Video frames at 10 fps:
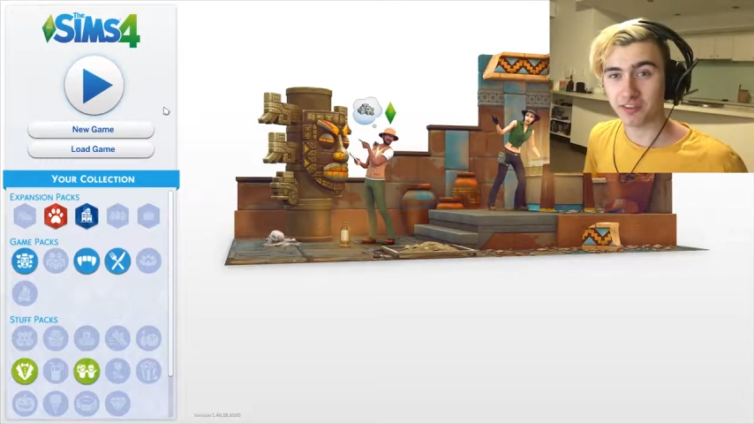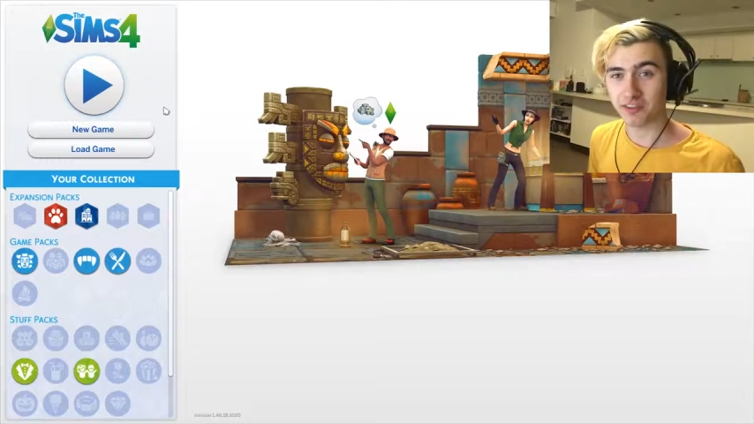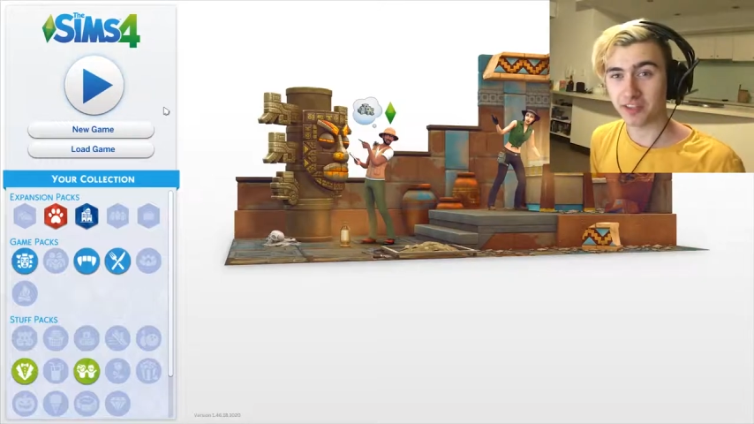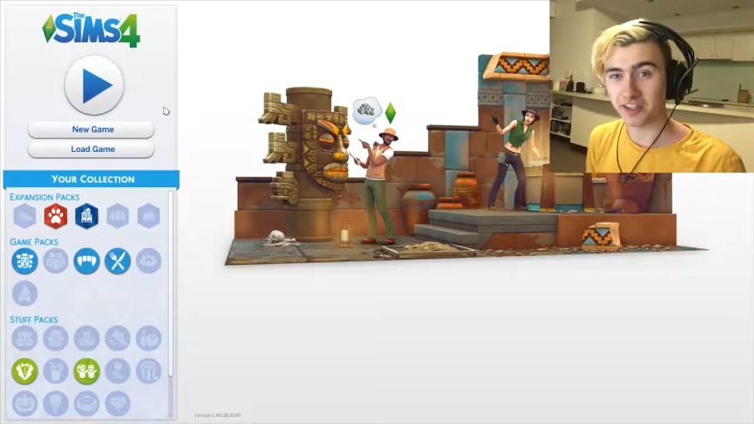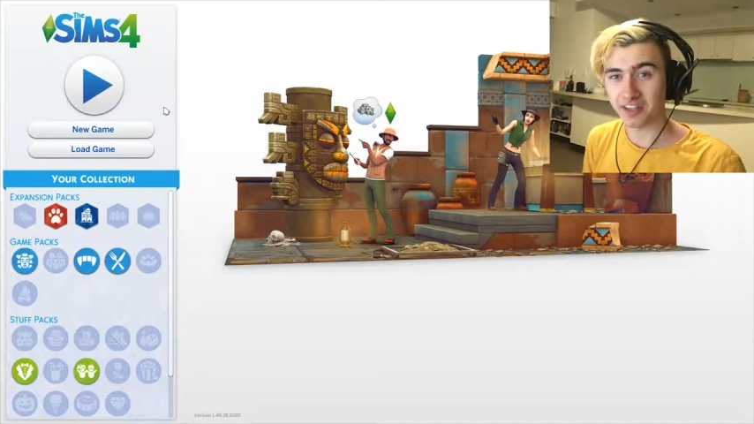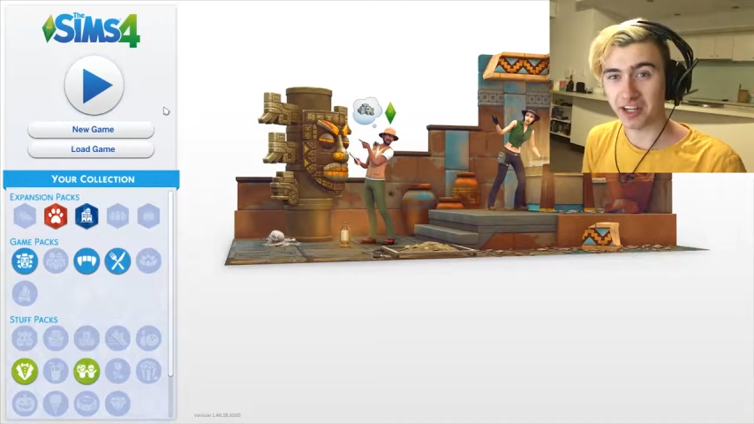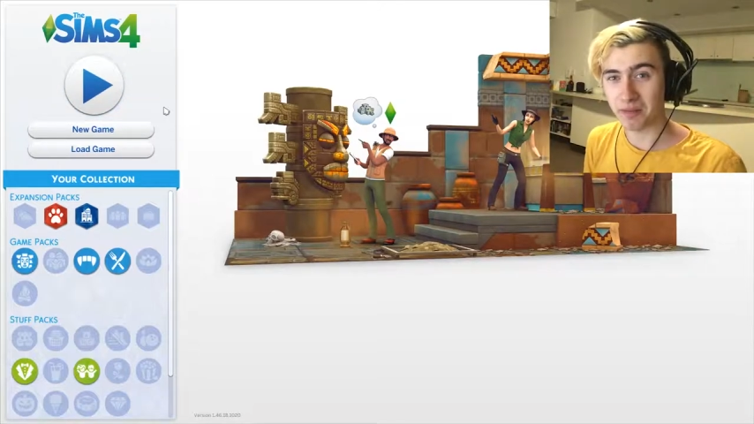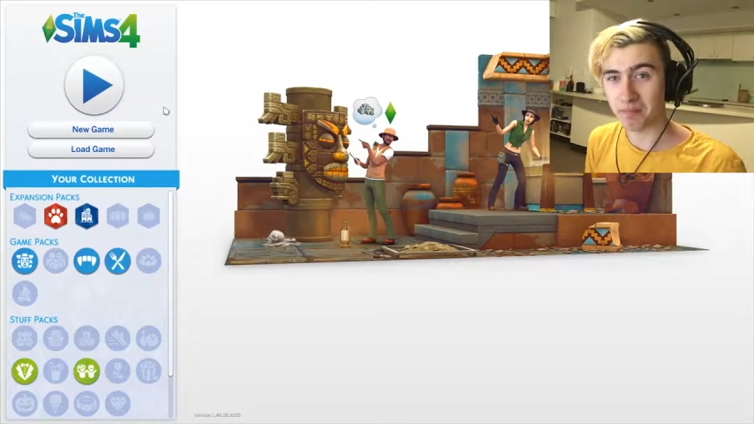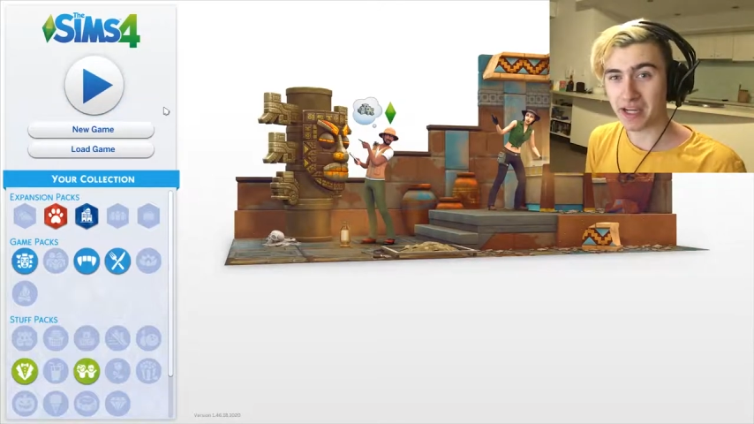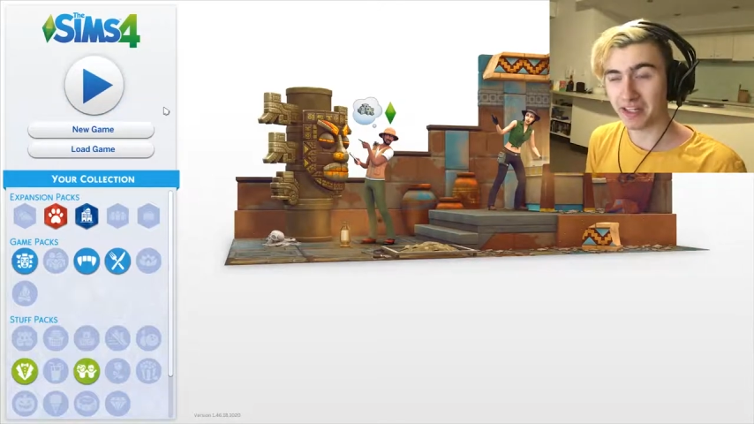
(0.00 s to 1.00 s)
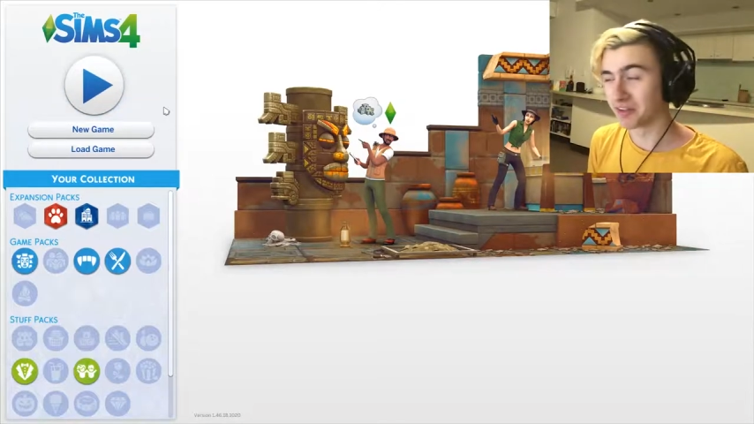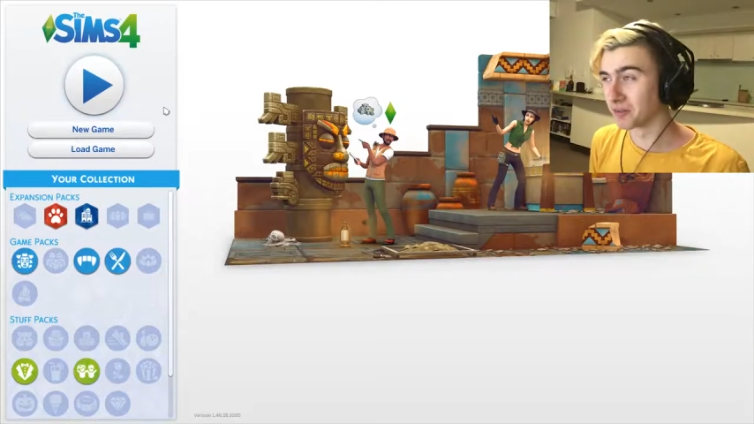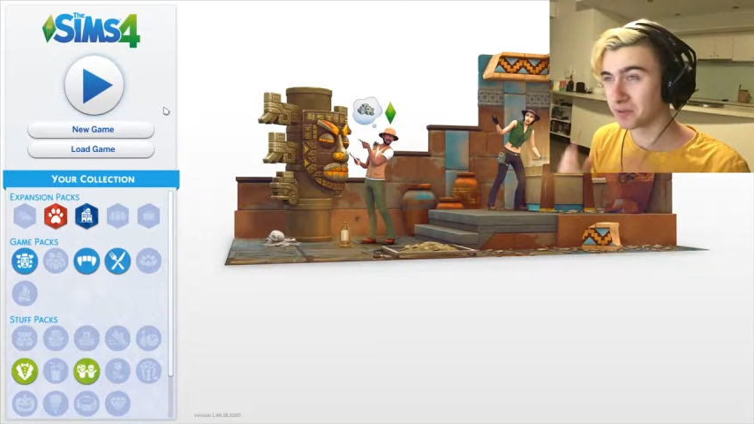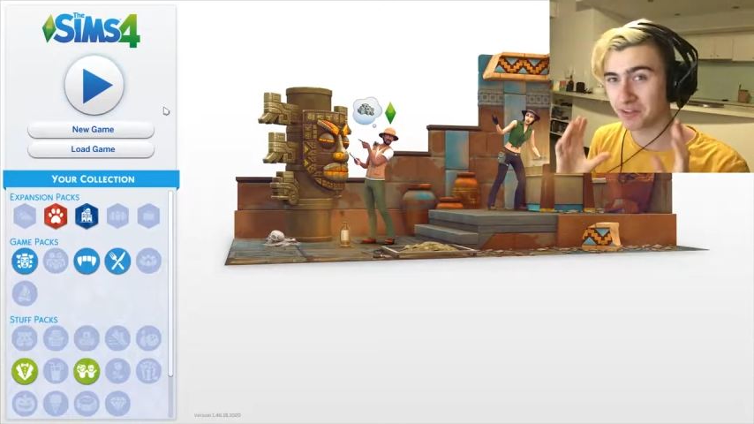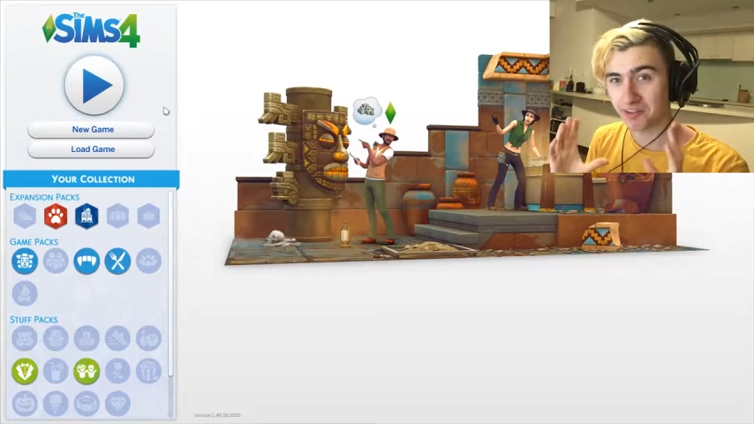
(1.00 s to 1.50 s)
face cam, make it a little
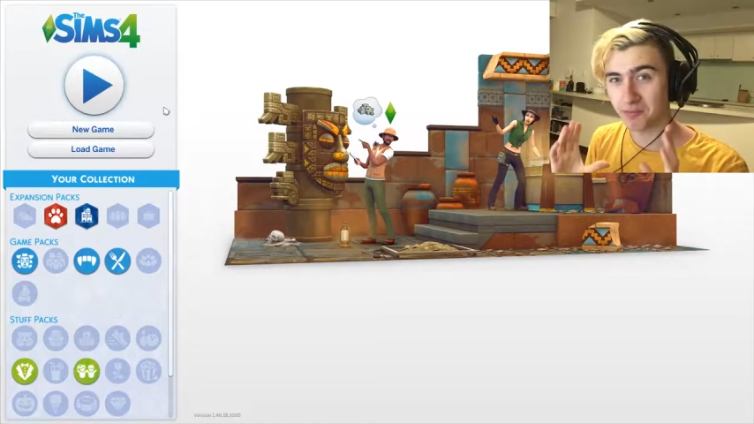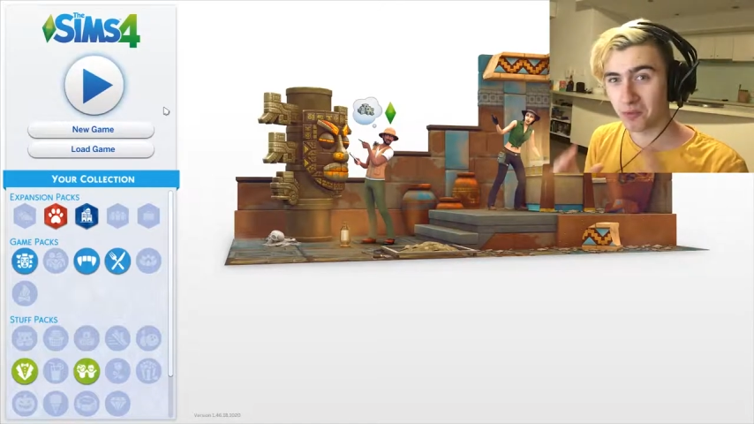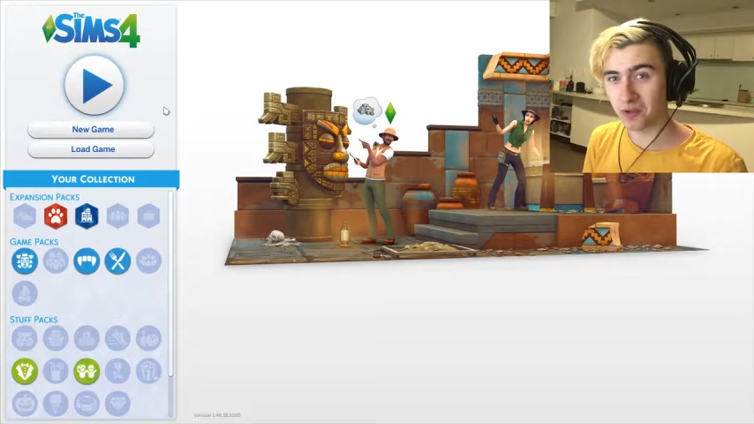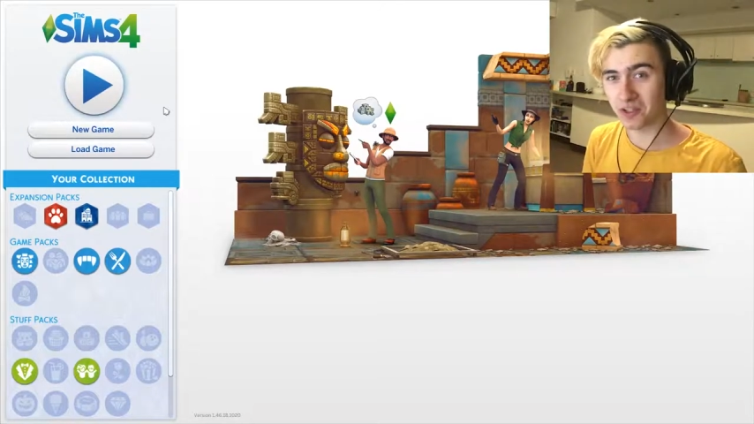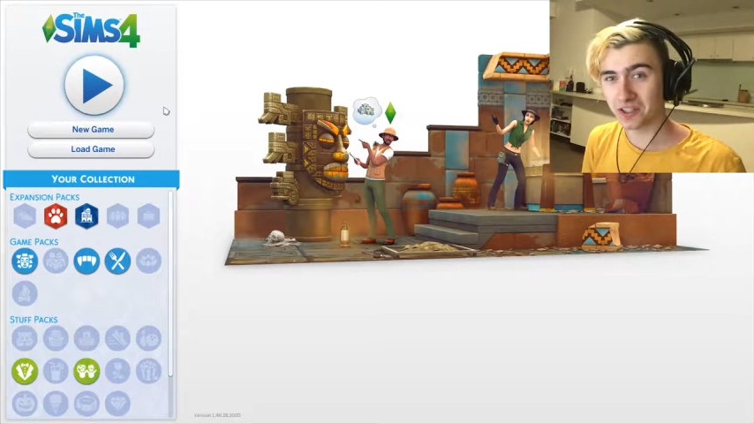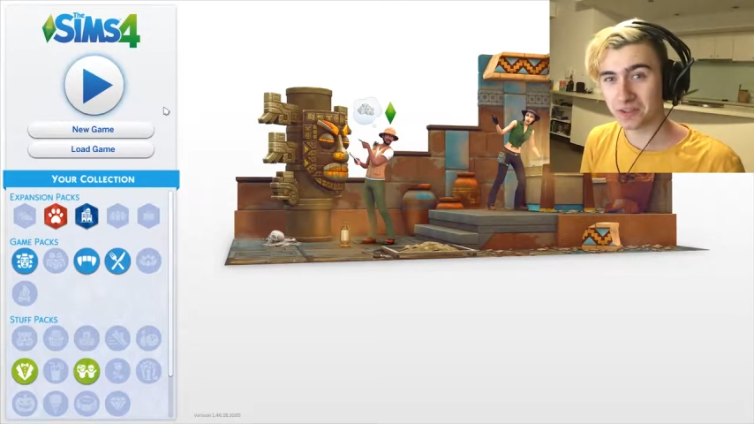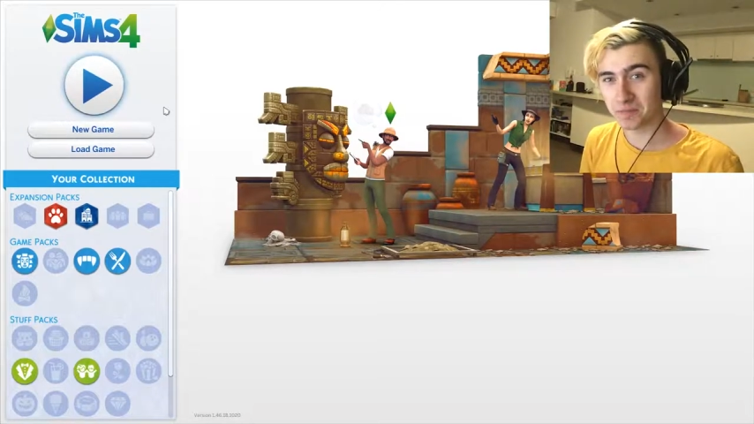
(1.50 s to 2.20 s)
bit smaller.